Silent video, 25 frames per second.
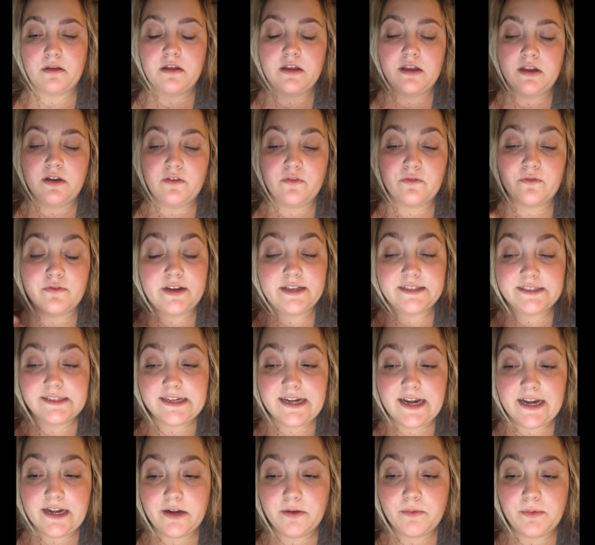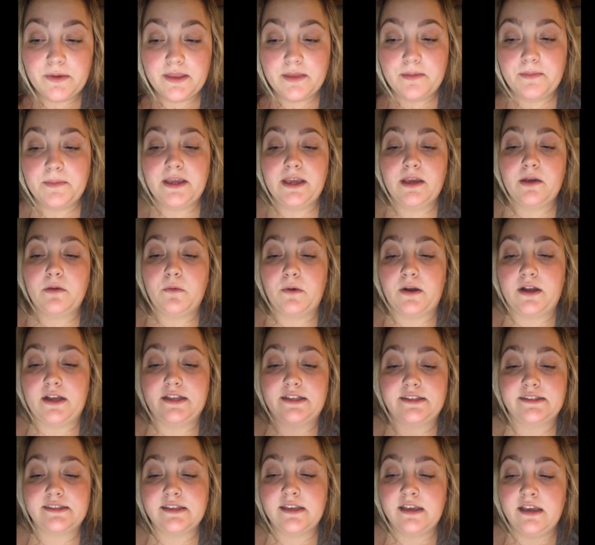resonated with me
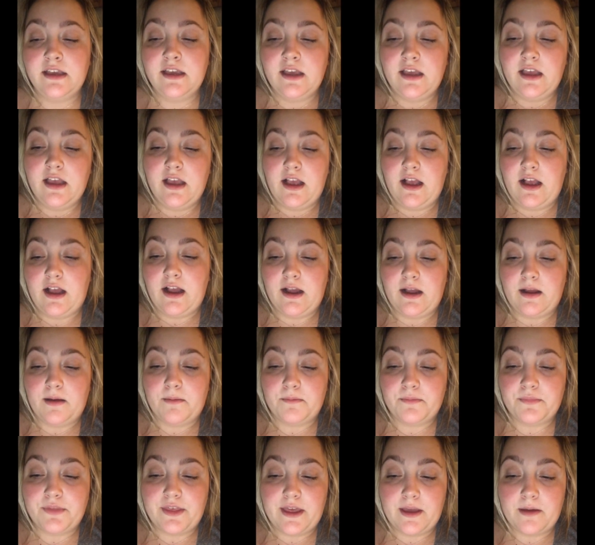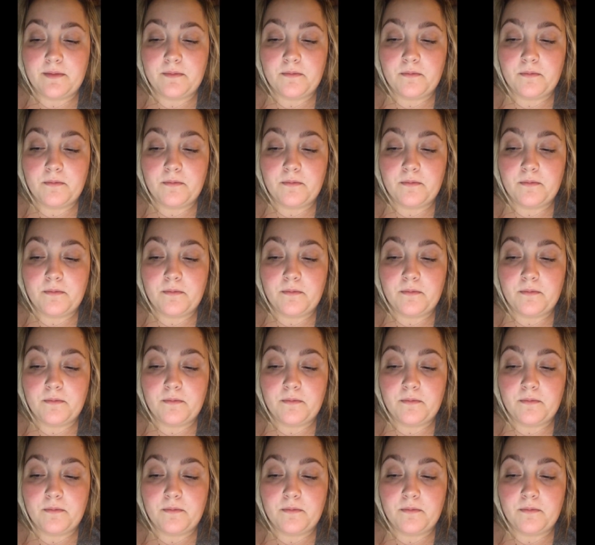was that